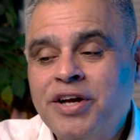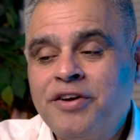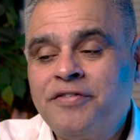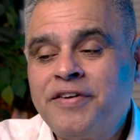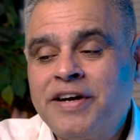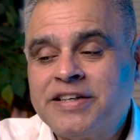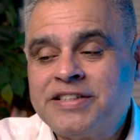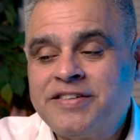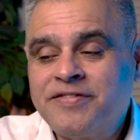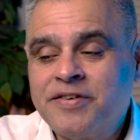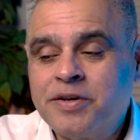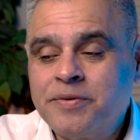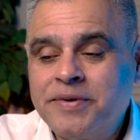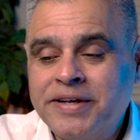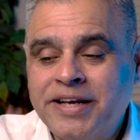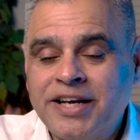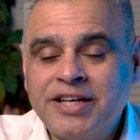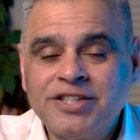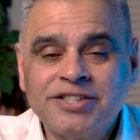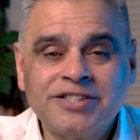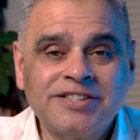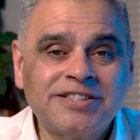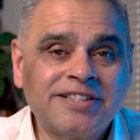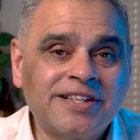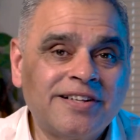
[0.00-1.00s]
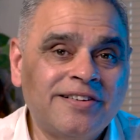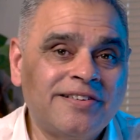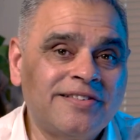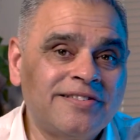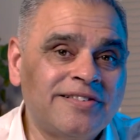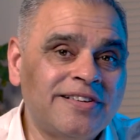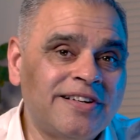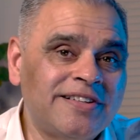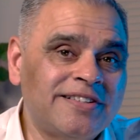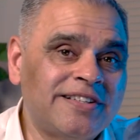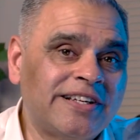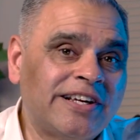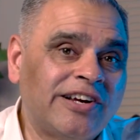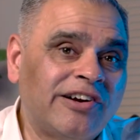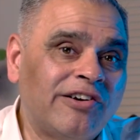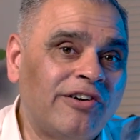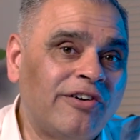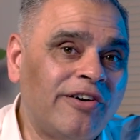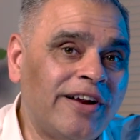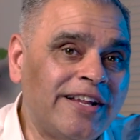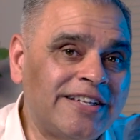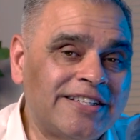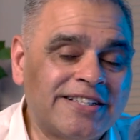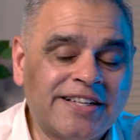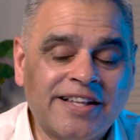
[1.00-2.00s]
effective communication skills is a
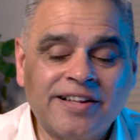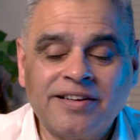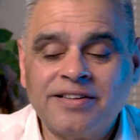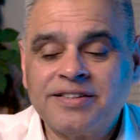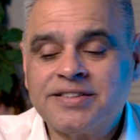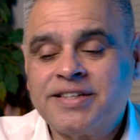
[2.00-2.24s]
great skill